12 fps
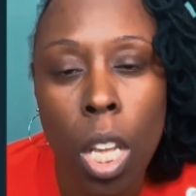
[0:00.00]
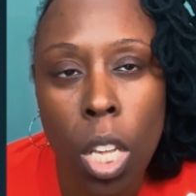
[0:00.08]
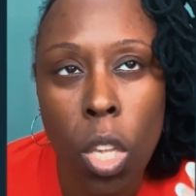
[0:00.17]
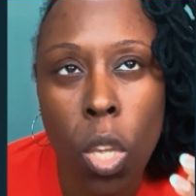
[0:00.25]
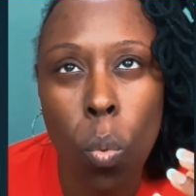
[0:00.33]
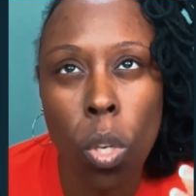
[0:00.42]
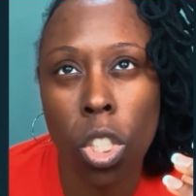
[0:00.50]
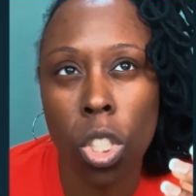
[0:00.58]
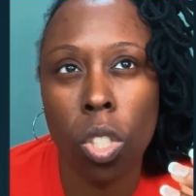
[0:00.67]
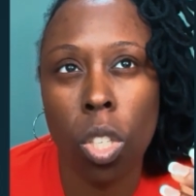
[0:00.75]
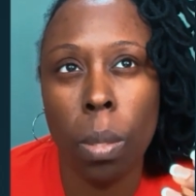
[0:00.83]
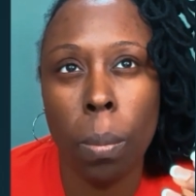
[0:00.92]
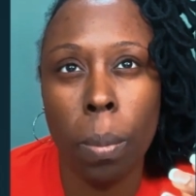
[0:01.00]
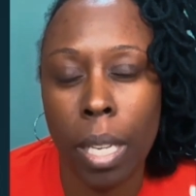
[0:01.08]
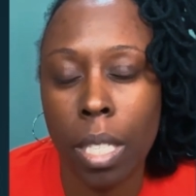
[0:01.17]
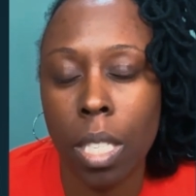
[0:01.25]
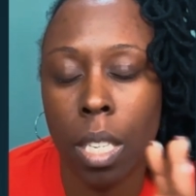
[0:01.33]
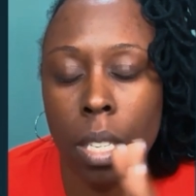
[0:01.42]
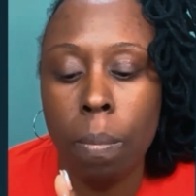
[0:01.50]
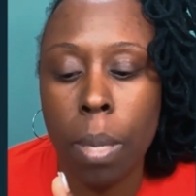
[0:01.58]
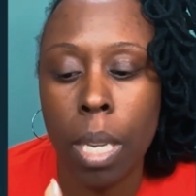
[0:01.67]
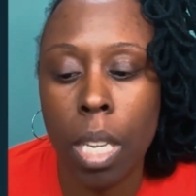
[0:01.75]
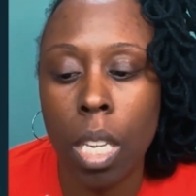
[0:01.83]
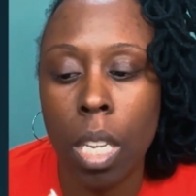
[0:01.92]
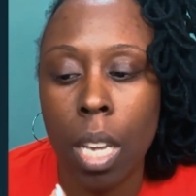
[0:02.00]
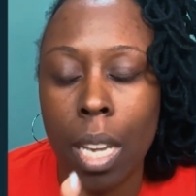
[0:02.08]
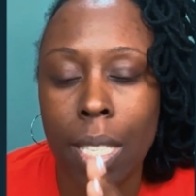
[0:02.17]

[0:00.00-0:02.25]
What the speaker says: you want your treatment plan to be